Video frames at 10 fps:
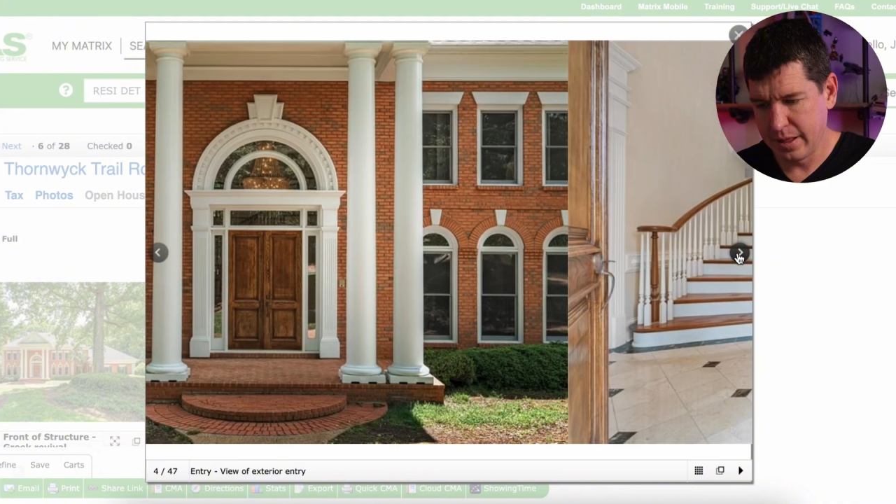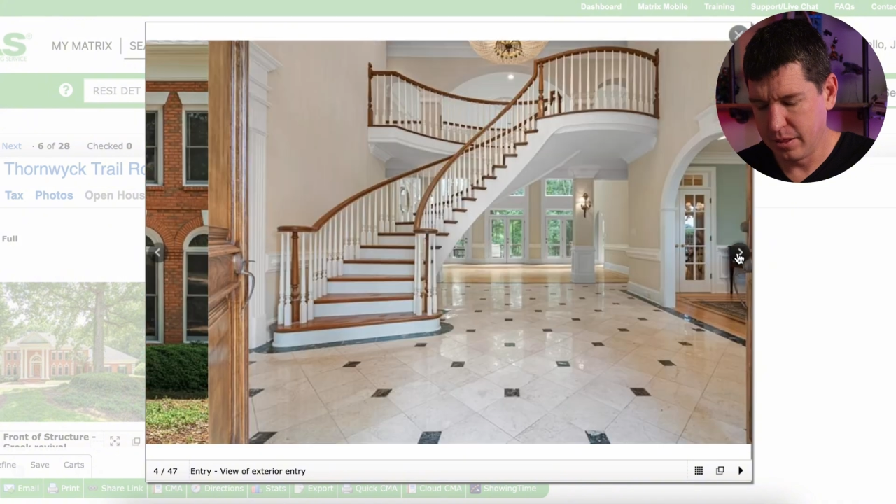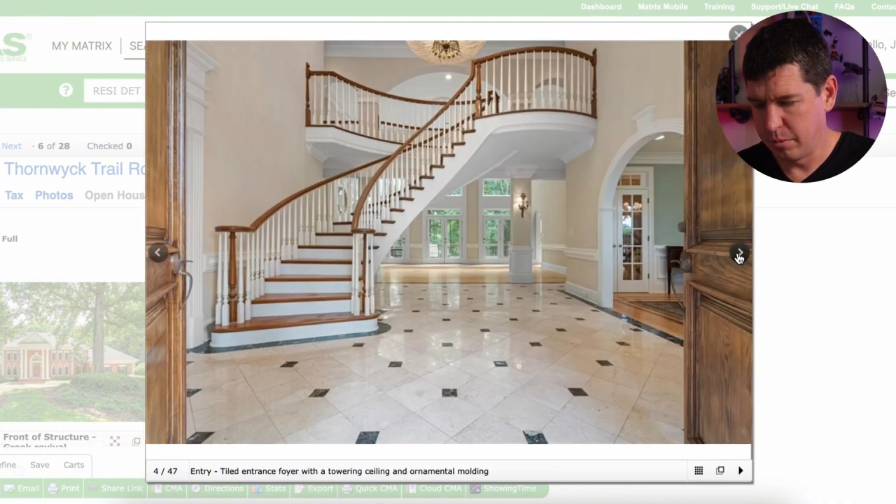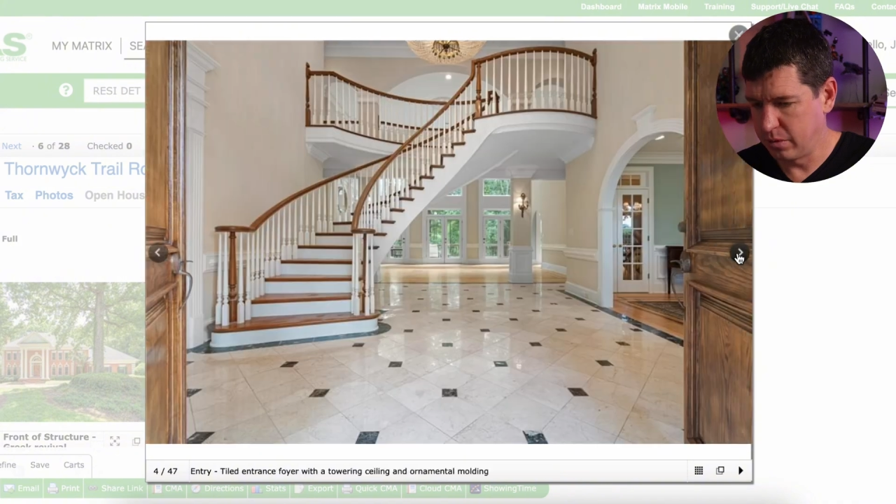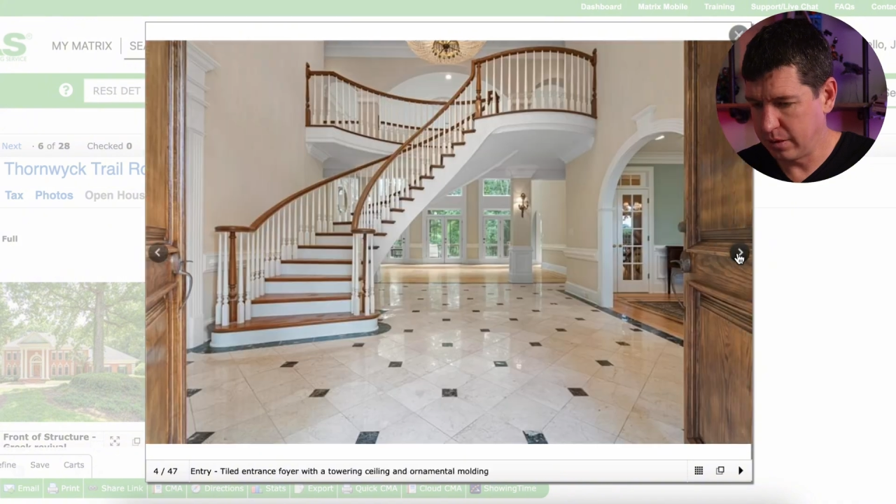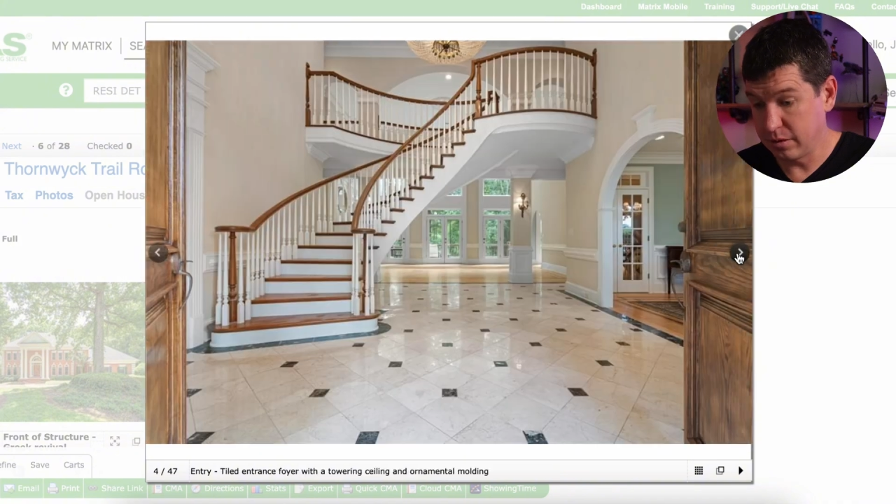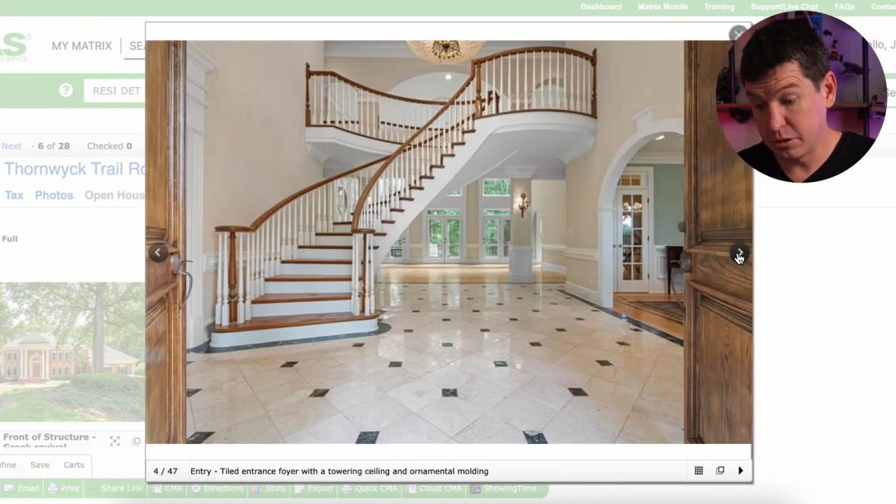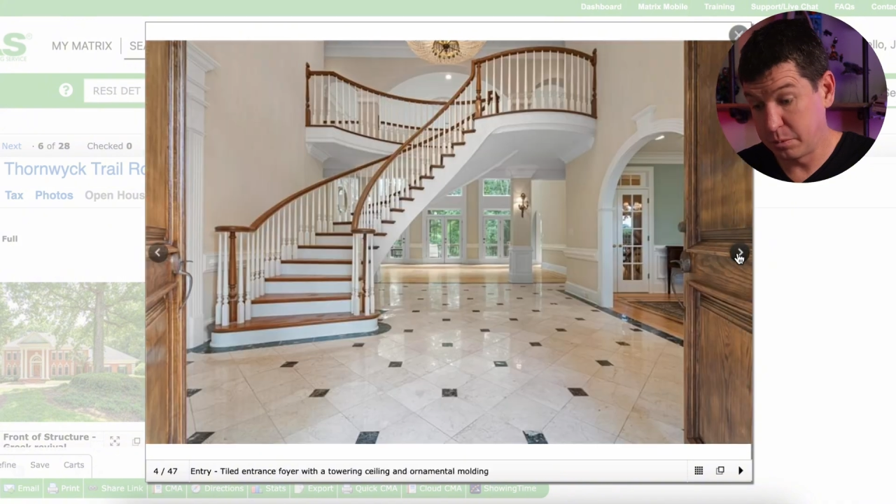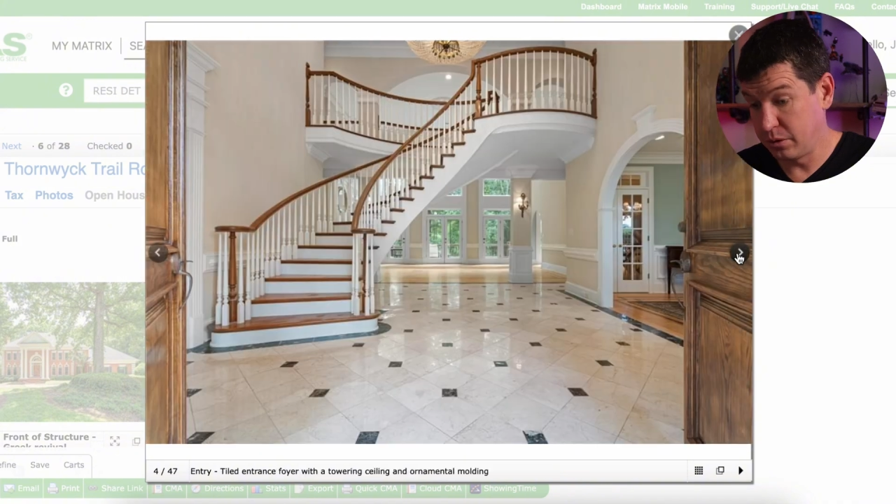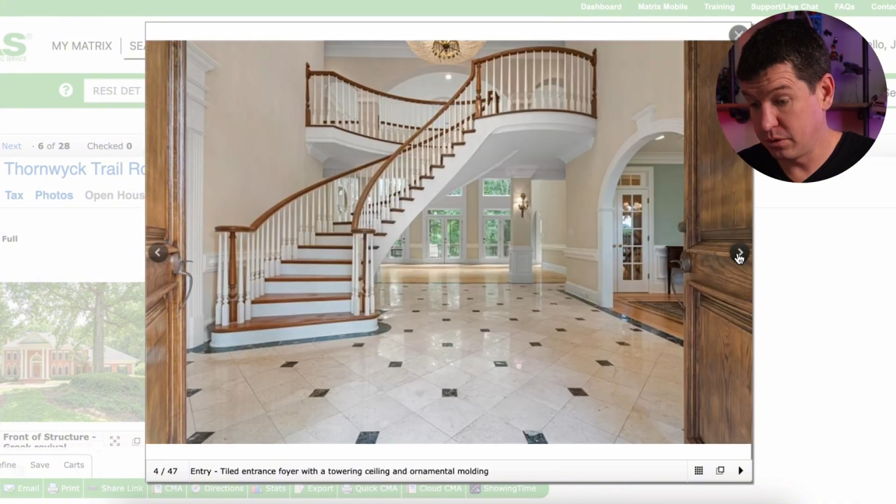The brick
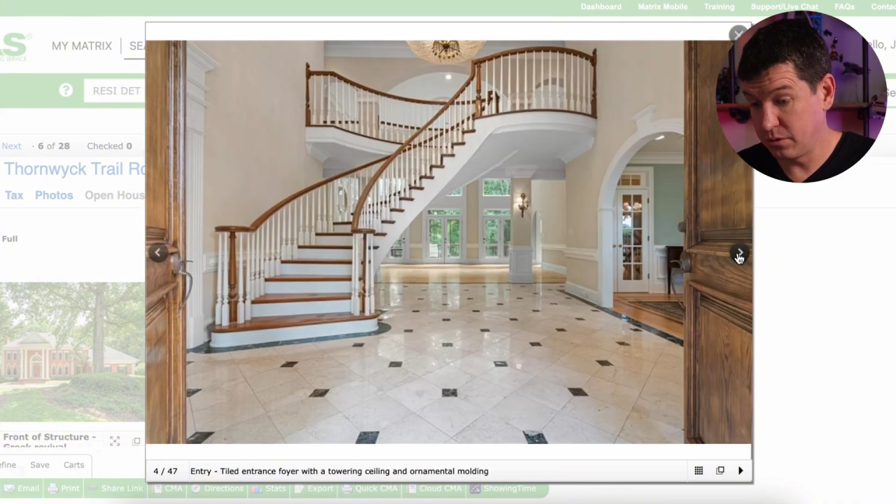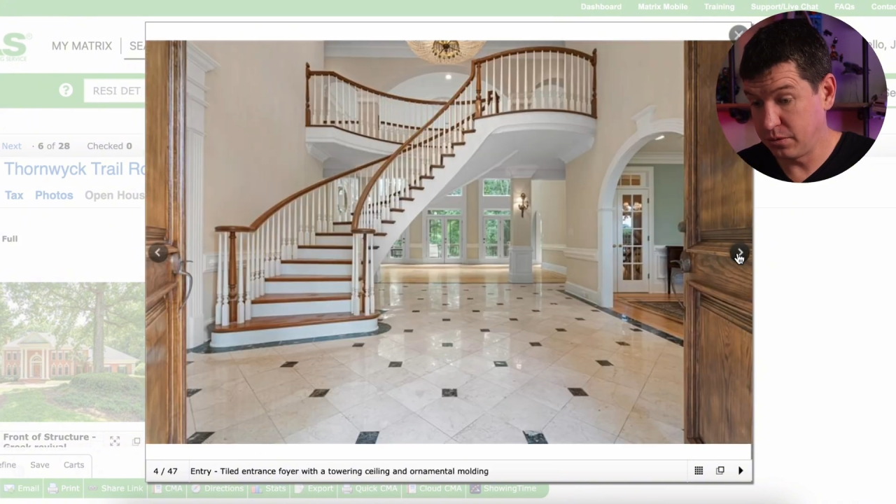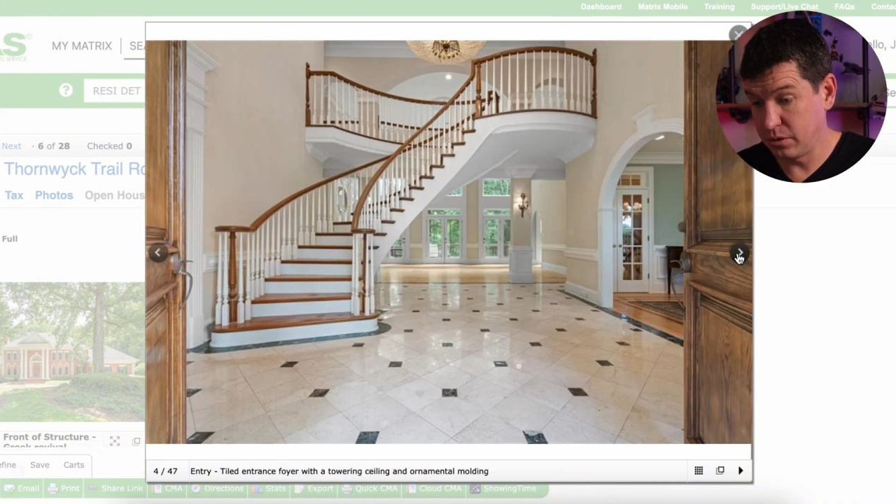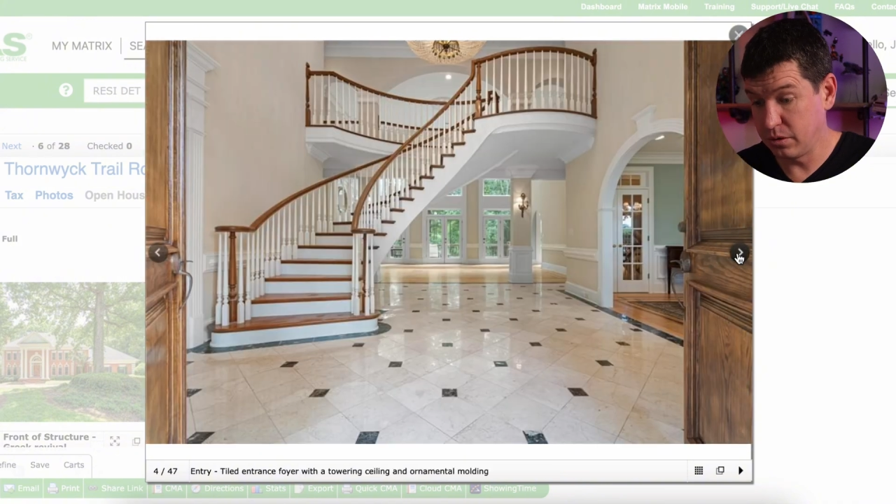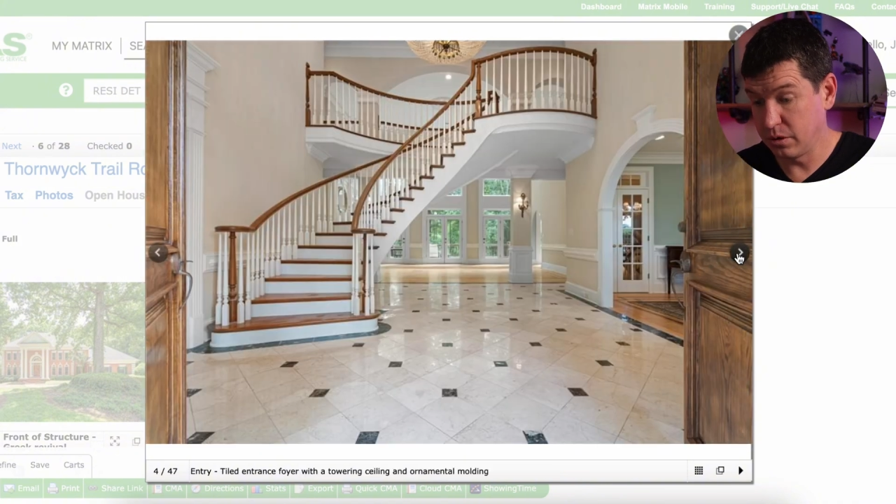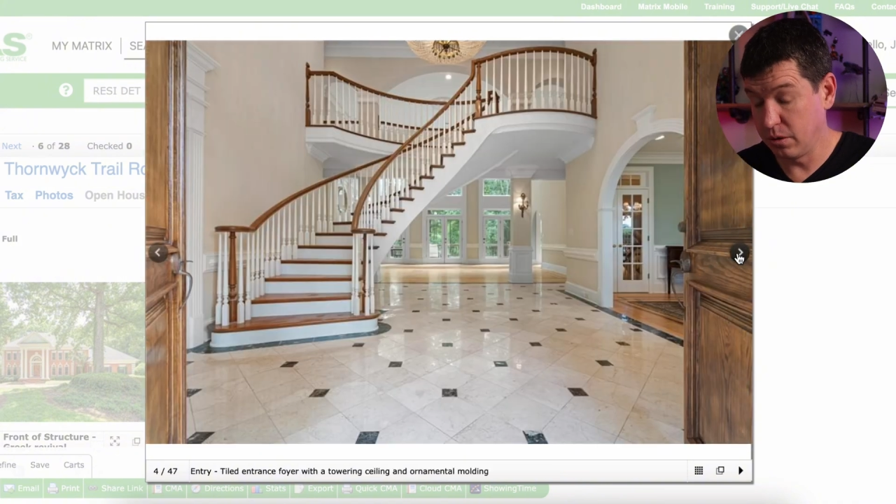looks beautiful.